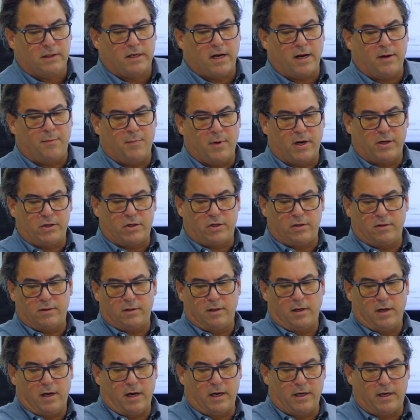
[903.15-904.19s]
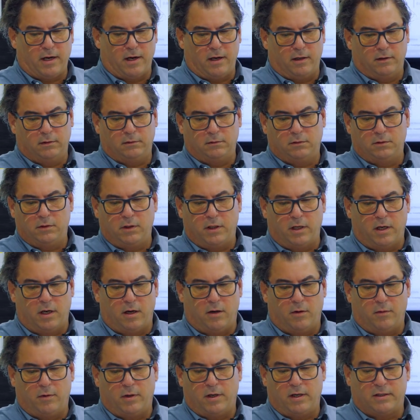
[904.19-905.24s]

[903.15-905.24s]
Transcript: The tape measure, again, you know,